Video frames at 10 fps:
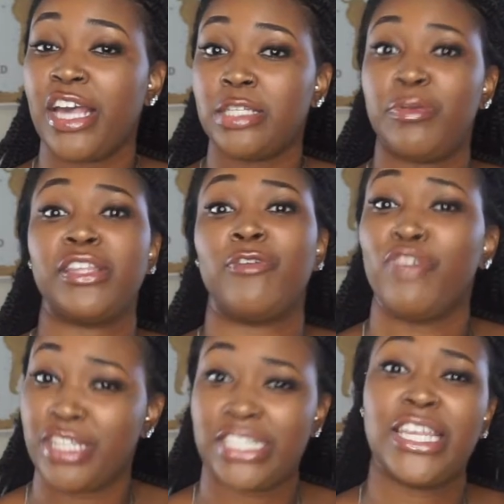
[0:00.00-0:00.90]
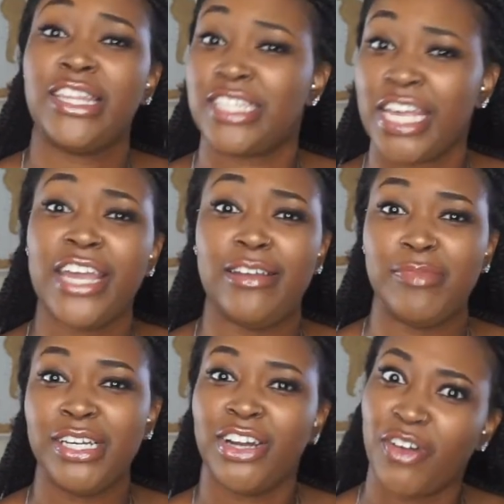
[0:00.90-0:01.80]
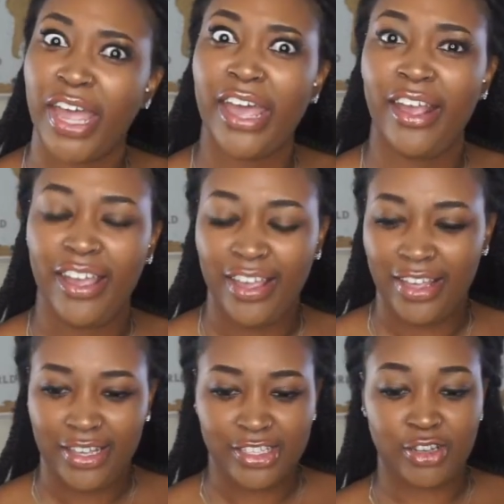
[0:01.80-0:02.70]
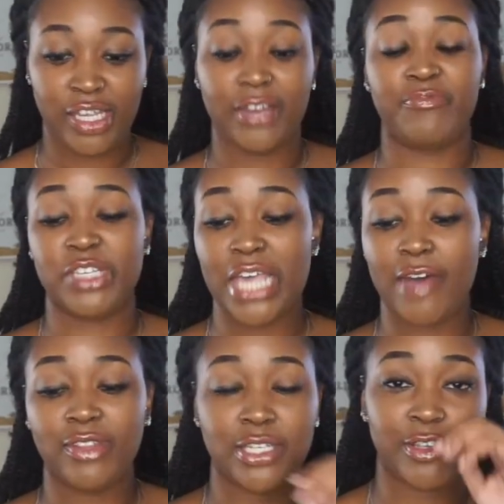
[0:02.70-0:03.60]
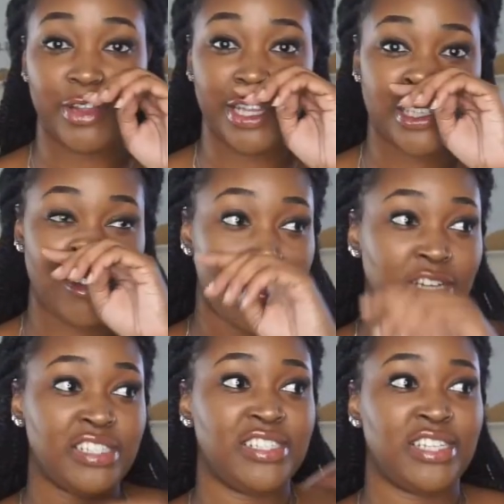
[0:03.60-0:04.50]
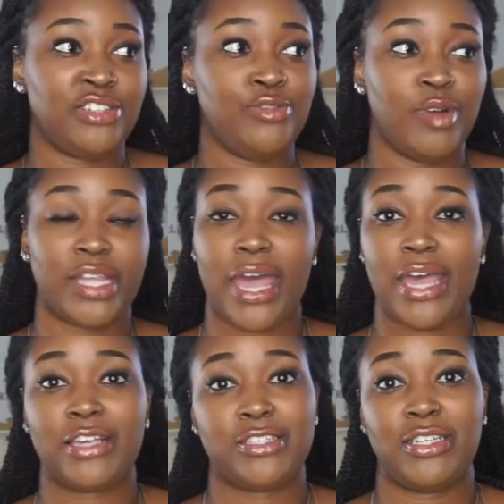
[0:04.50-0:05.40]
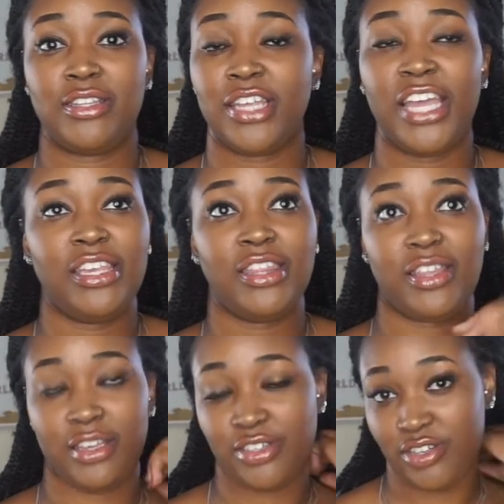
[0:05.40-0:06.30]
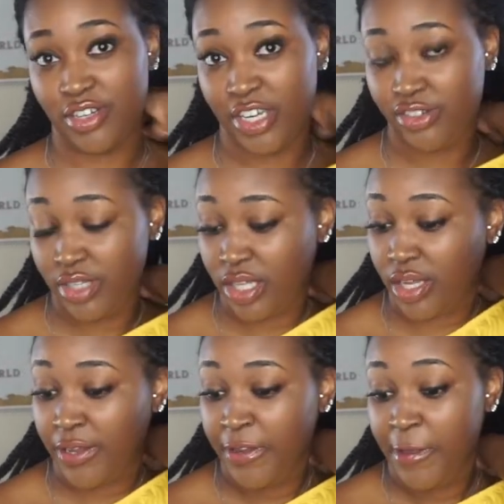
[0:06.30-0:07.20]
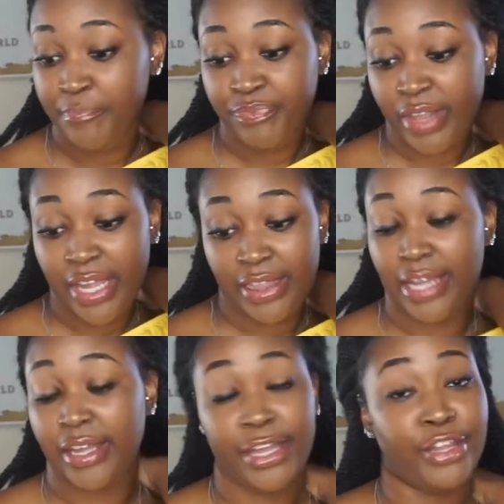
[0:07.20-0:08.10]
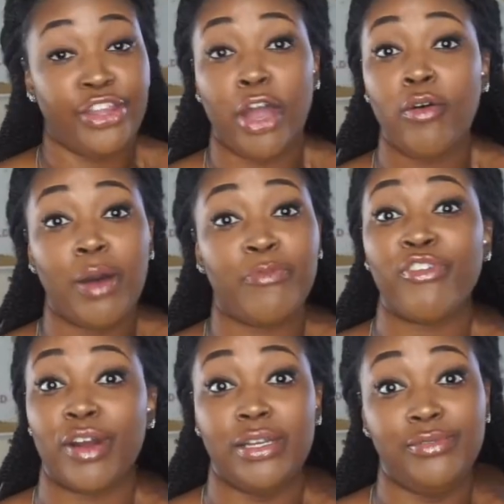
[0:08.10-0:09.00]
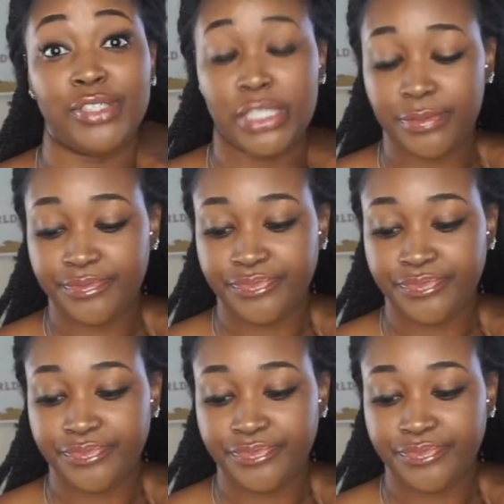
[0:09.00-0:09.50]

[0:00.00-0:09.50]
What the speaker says: expect the rent to stay the same. Okay? So yeah, just have a list of questions that you want to ask, and anything that you're interested in. Like, know up front, you know.